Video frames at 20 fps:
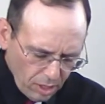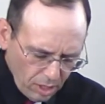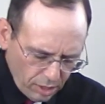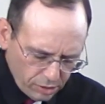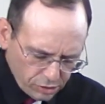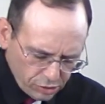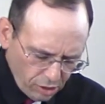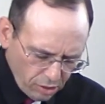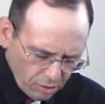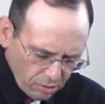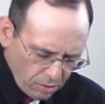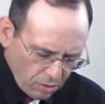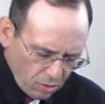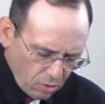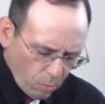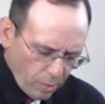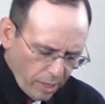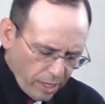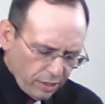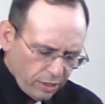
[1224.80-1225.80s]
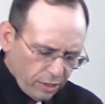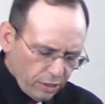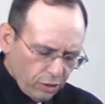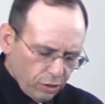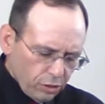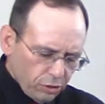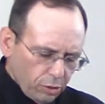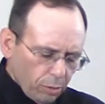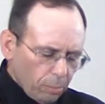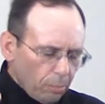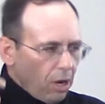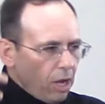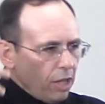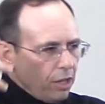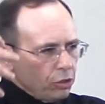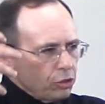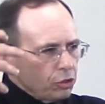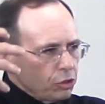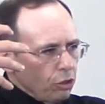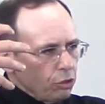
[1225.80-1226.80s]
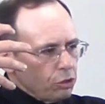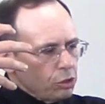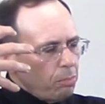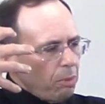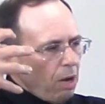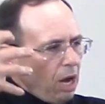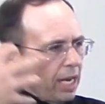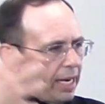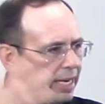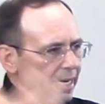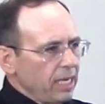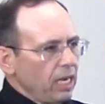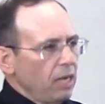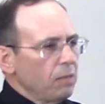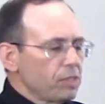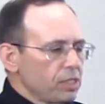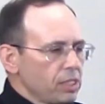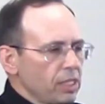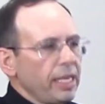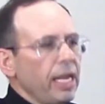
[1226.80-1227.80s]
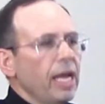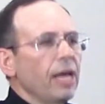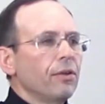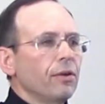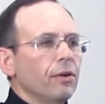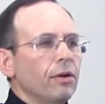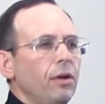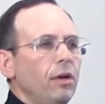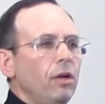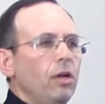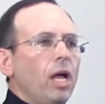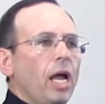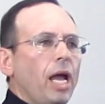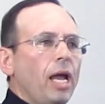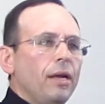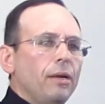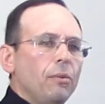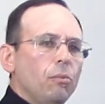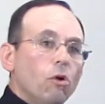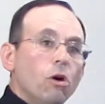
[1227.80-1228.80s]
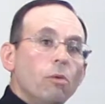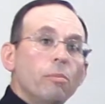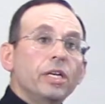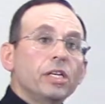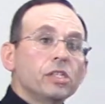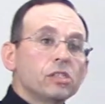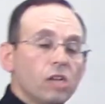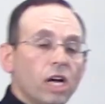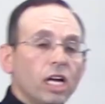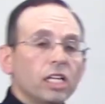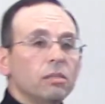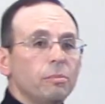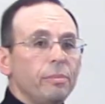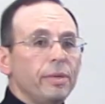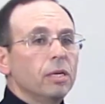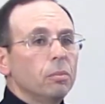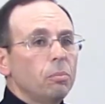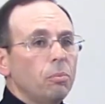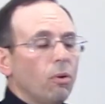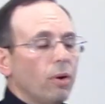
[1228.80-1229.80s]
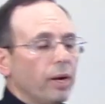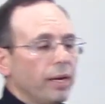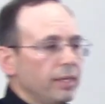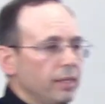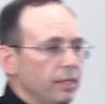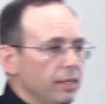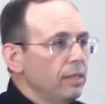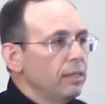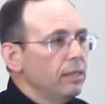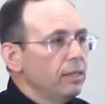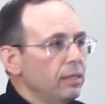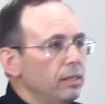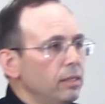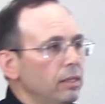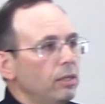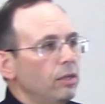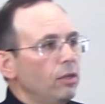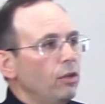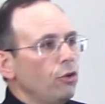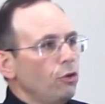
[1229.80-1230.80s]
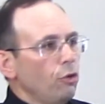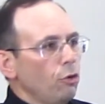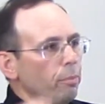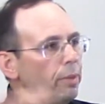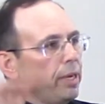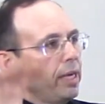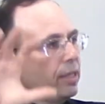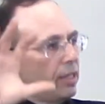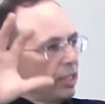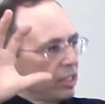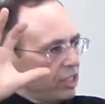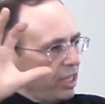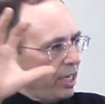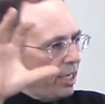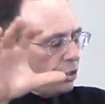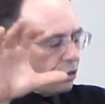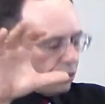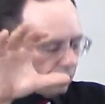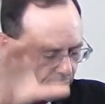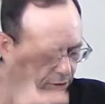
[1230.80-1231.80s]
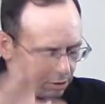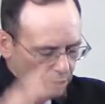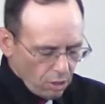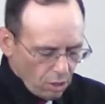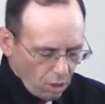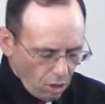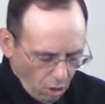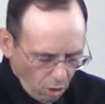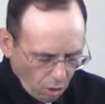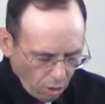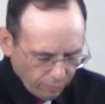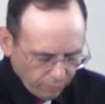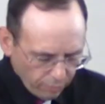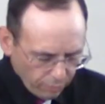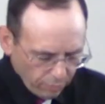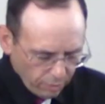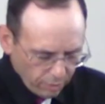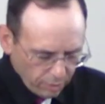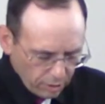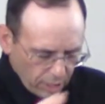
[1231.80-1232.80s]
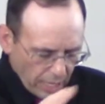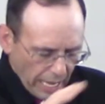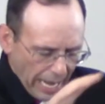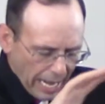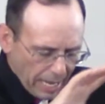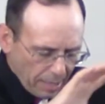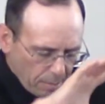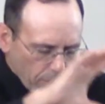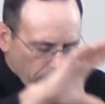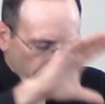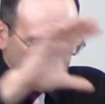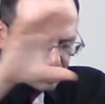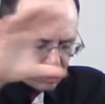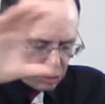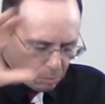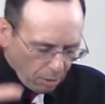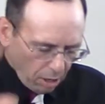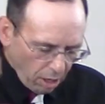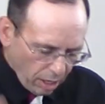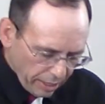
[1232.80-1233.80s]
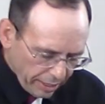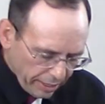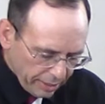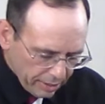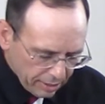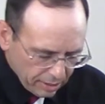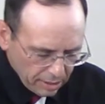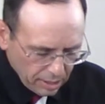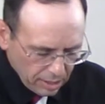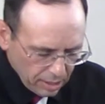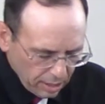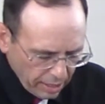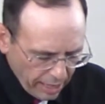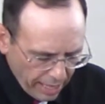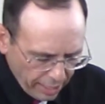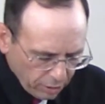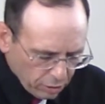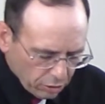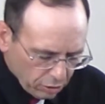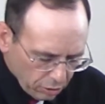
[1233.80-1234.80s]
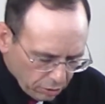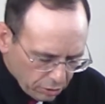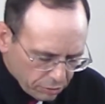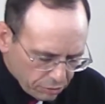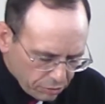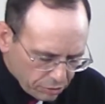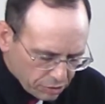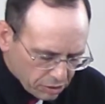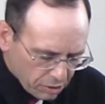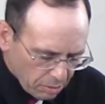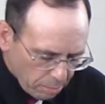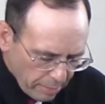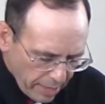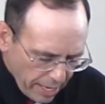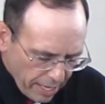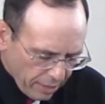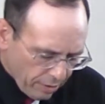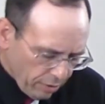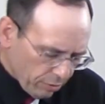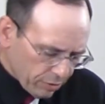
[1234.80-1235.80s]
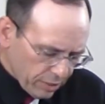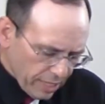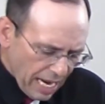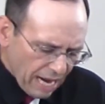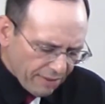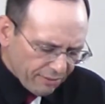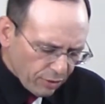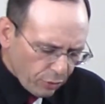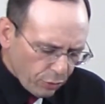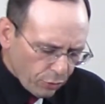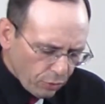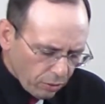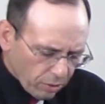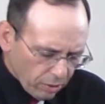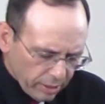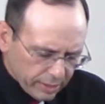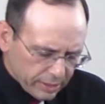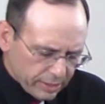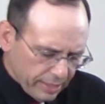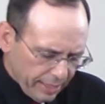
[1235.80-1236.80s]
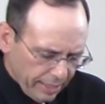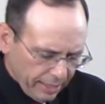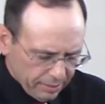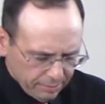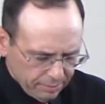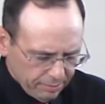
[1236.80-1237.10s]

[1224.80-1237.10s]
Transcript: So when the church body comes together, a woman is not to be appointed to be the teacher over a mixed body that includes men, or to have authority.